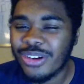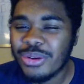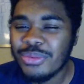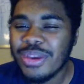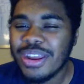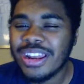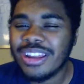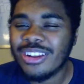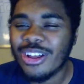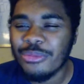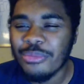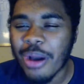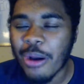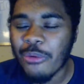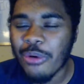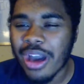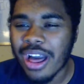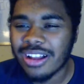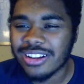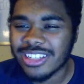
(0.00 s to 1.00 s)
mean it doesn't matter
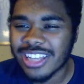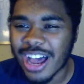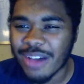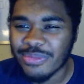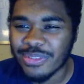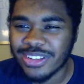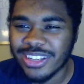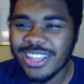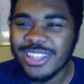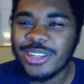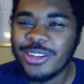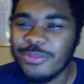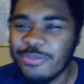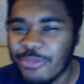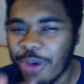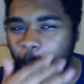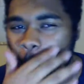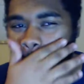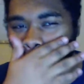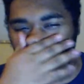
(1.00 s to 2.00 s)
what else happens? This is a
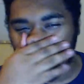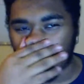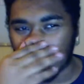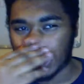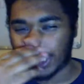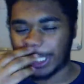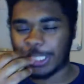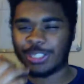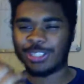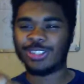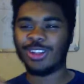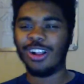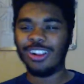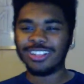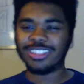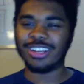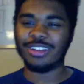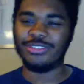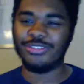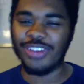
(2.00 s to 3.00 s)
moment where you're
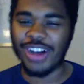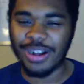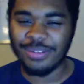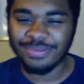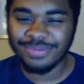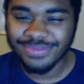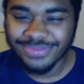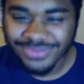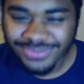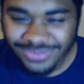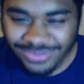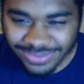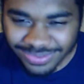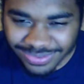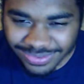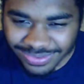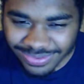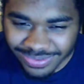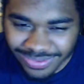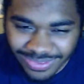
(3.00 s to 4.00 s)
assaulted, fam.
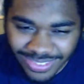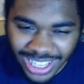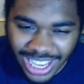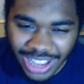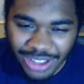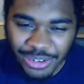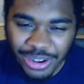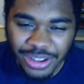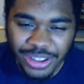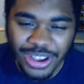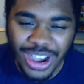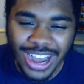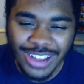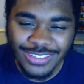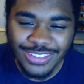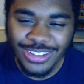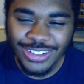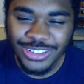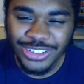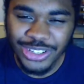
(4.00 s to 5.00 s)
You
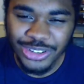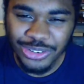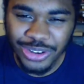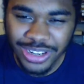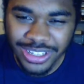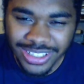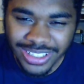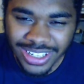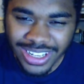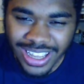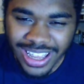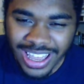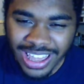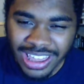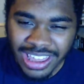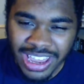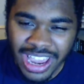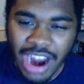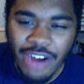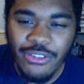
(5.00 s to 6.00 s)
have to do it.
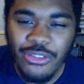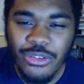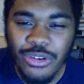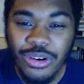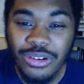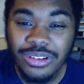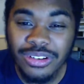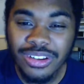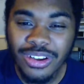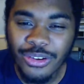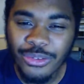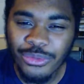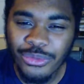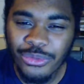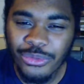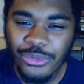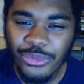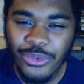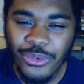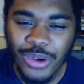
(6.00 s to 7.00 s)

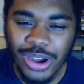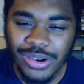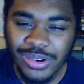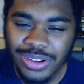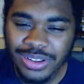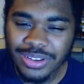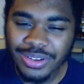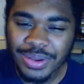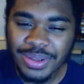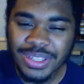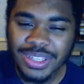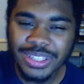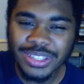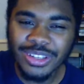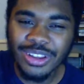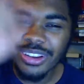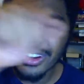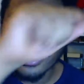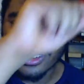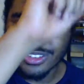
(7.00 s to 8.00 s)
Why is he
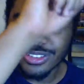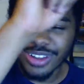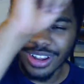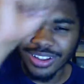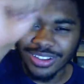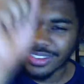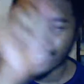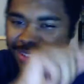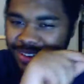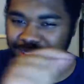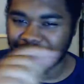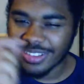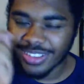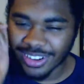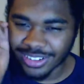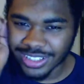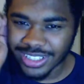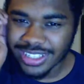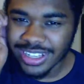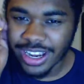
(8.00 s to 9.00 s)
suddenly just like,
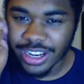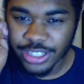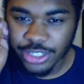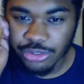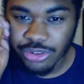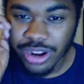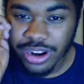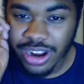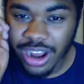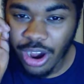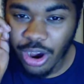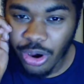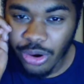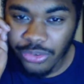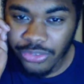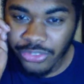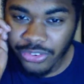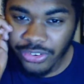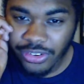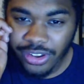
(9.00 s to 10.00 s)
this guy is straight out
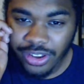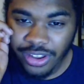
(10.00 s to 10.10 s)
of